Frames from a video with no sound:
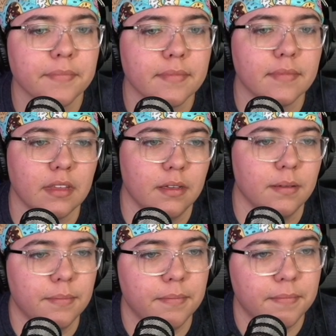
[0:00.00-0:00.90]

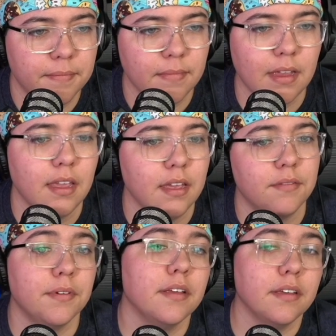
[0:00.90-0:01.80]
And
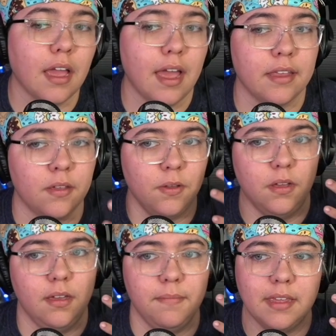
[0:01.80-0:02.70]
really I
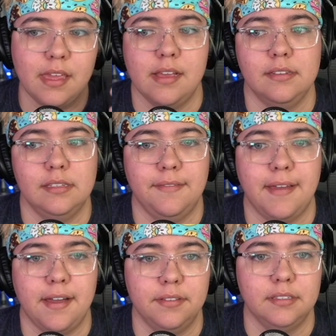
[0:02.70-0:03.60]
could, because of
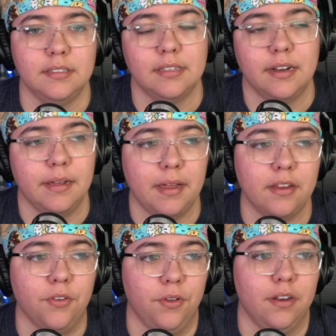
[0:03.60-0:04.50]
how this is set up, I
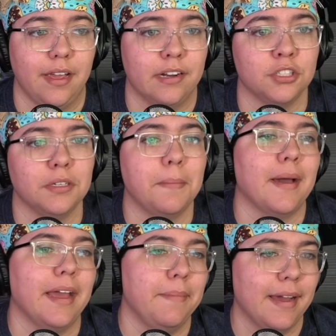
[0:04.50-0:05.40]
could actually
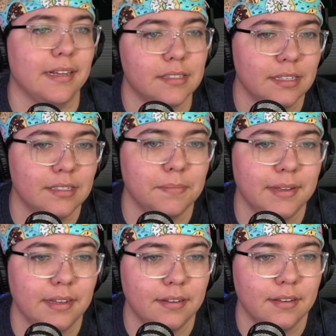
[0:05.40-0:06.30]
bypass this
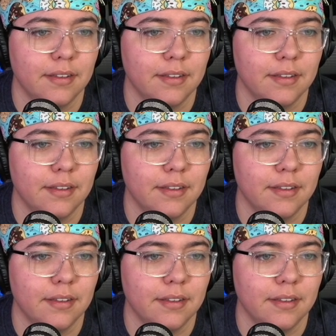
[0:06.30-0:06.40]
bit